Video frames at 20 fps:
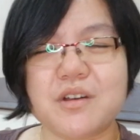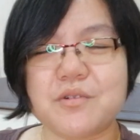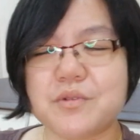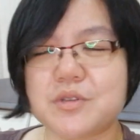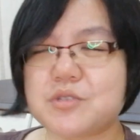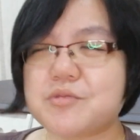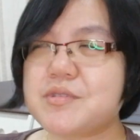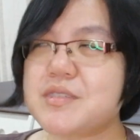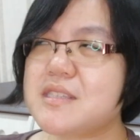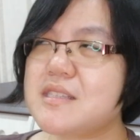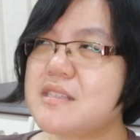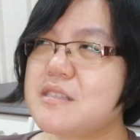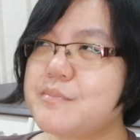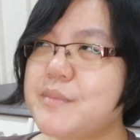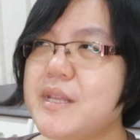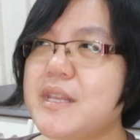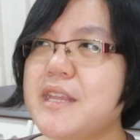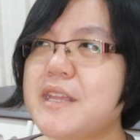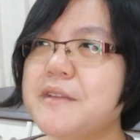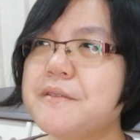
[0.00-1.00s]
which was this
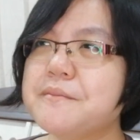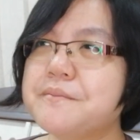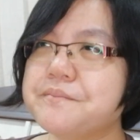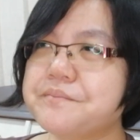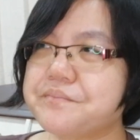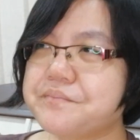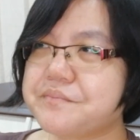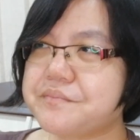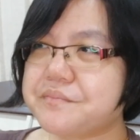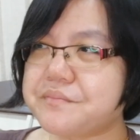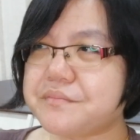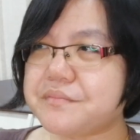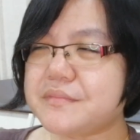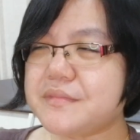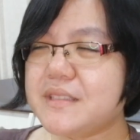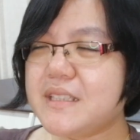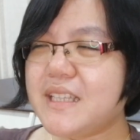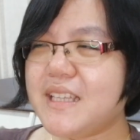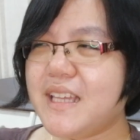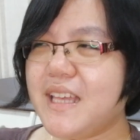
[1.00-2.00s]
Monday.
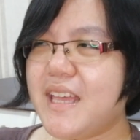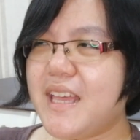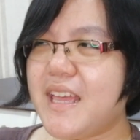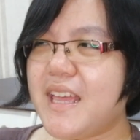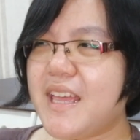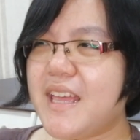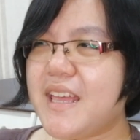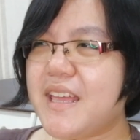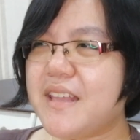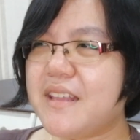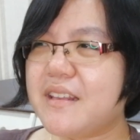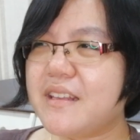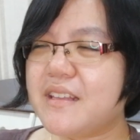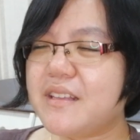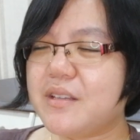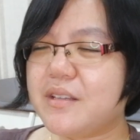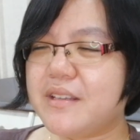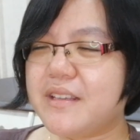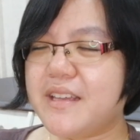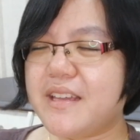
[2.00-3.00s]
And
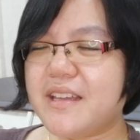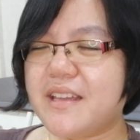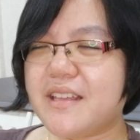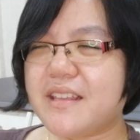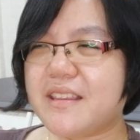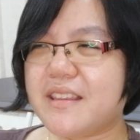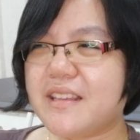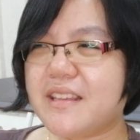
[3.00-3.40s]
yeah,